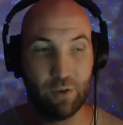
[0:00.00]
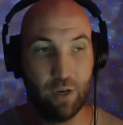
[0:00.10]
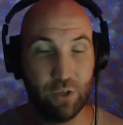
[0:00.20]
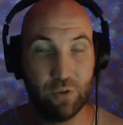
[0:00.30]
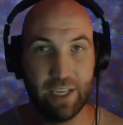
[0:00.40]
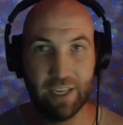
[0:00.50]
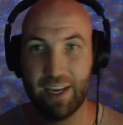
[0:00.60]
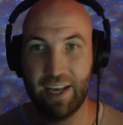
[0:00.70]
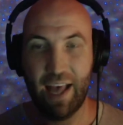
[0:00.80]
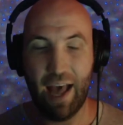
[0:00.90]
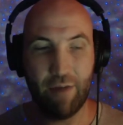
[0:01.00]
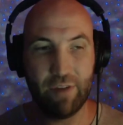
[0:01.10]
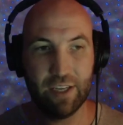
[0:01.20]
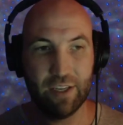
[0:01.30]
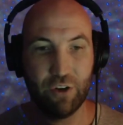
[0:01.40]
So I do think
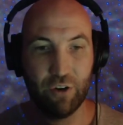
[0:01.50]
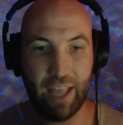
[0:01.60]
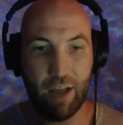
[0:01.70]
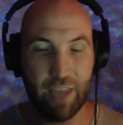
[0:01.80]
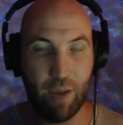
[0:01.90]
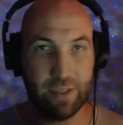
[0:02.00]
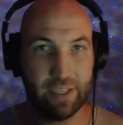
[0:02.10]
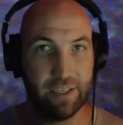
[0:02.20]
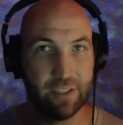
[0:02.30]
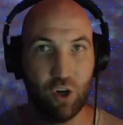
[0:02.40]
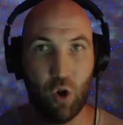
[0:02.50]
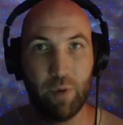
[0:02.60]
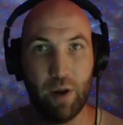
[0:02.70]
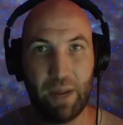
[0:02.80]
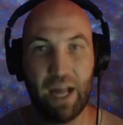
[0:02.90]
having your account KYC is gonna open
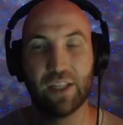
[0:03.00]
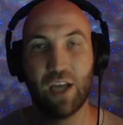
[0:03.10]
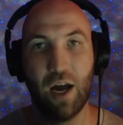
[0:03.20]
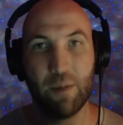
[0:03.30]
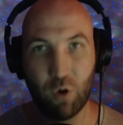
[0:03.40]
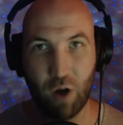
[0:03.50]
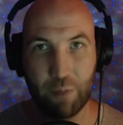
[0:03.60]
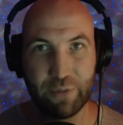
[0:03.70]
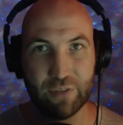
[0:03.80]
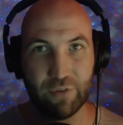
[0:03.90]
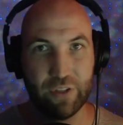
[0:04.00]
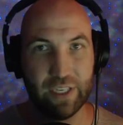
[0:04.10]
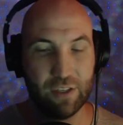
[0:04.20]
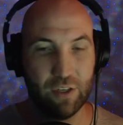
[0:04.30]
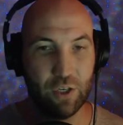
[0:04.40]
up a ton more options for things
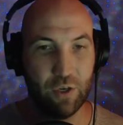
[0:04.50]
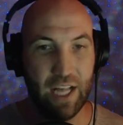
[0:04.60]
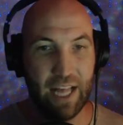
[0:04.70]
to do,